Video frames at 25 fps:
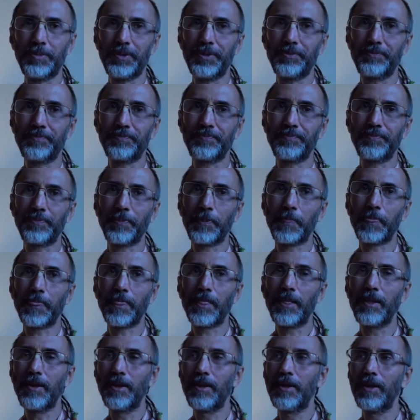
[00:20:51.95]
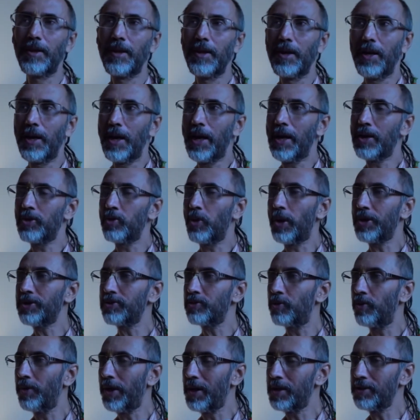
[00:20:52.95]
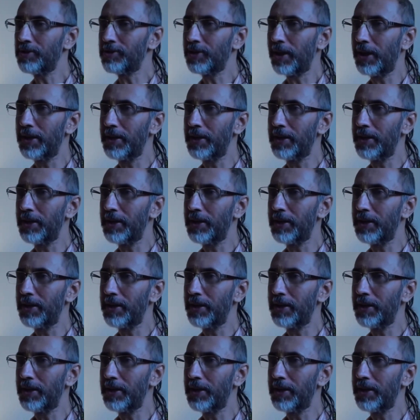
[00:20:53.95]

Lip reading: me. And once